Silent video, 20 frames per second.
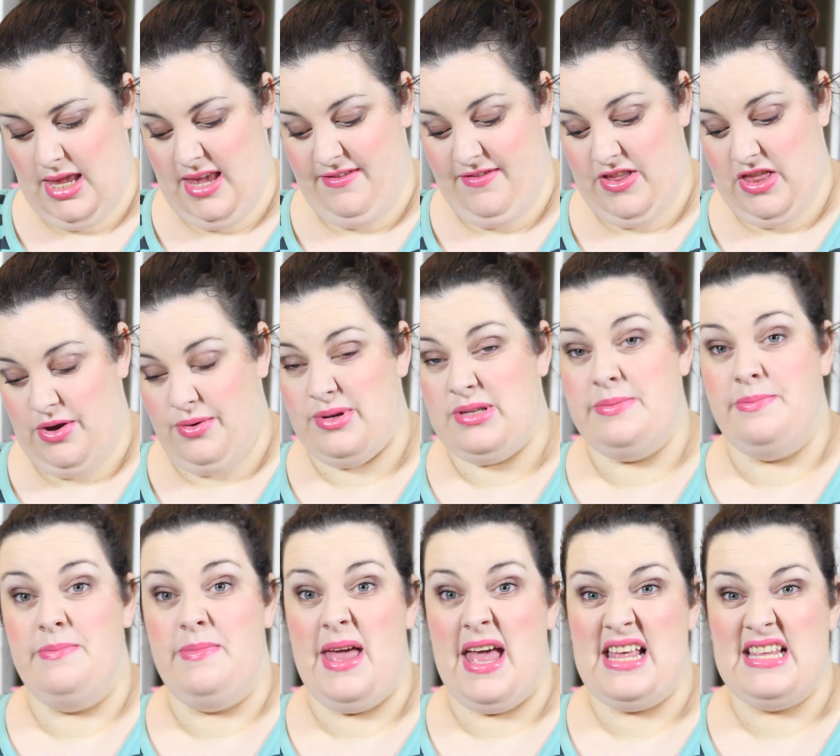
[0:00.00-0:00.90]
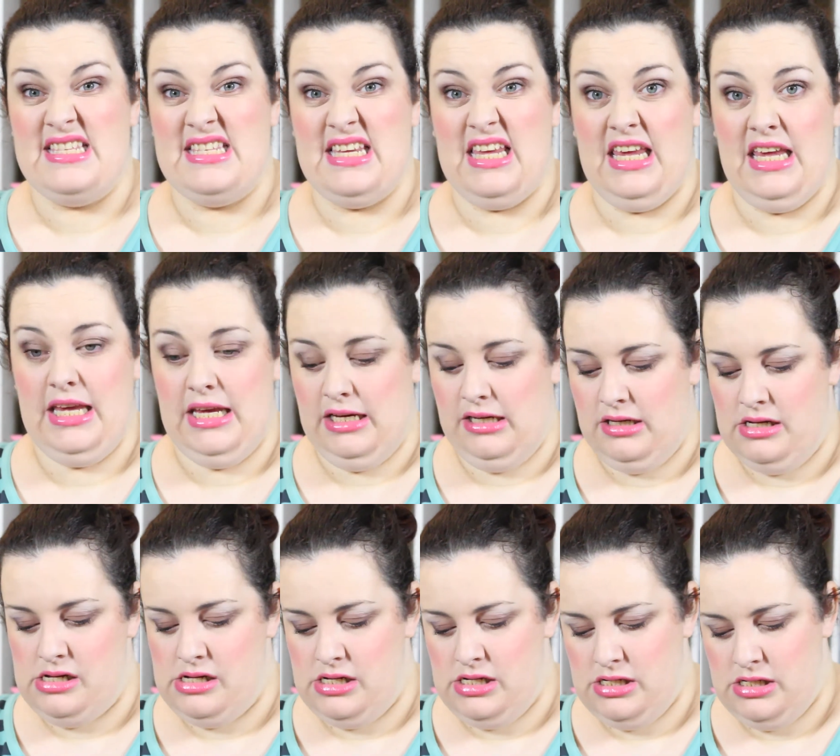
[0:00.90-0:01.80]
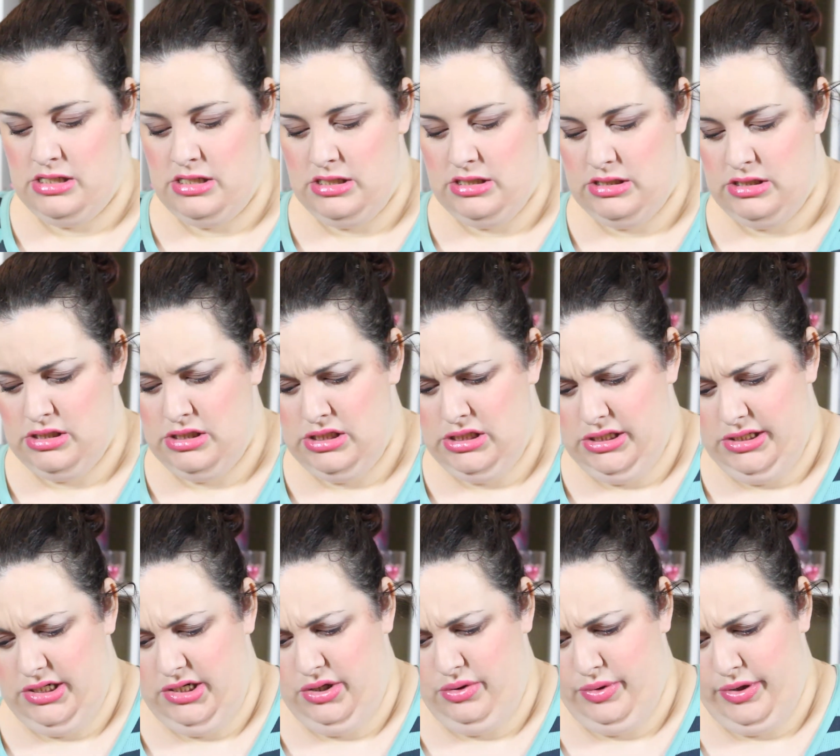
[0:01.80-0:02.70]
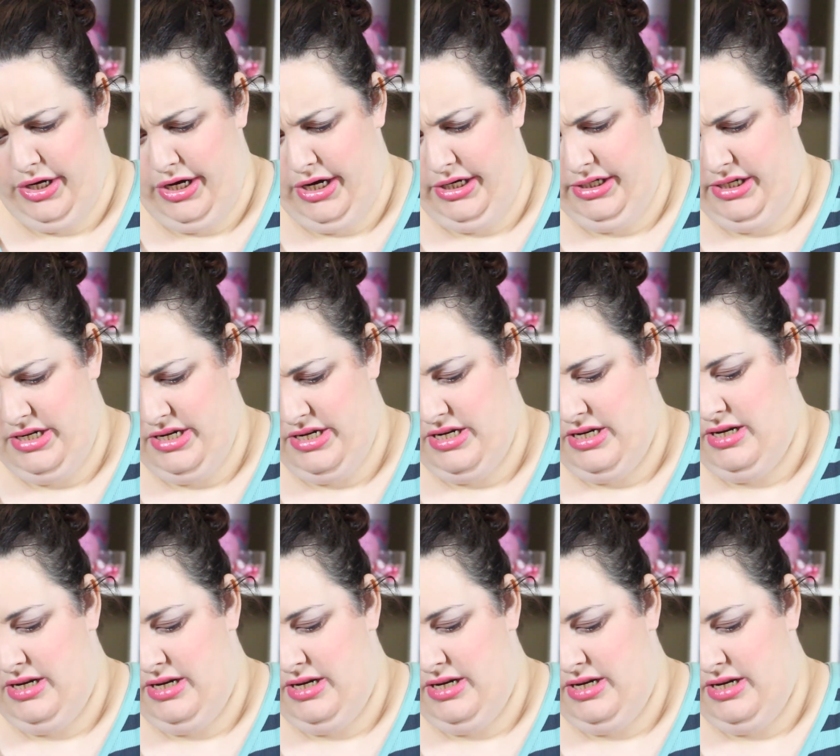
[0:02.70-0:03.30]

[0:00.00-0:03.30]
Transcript: Even though it's messy. Oh god.